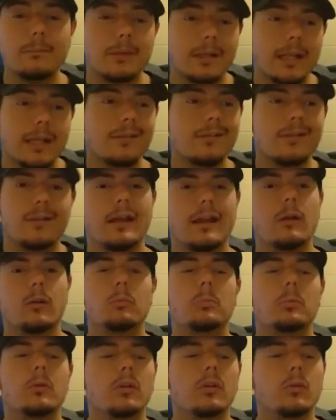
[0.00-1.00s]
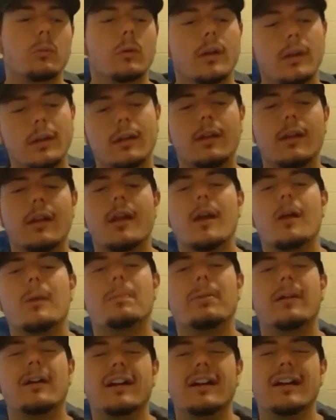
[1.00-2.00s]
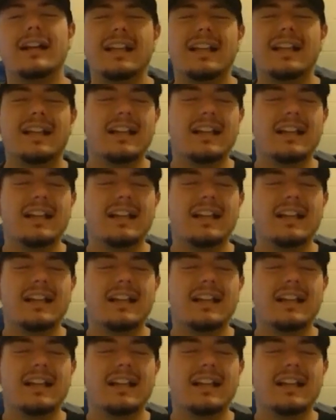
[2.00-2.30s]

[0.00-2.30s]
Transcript: but that's just how sports work. But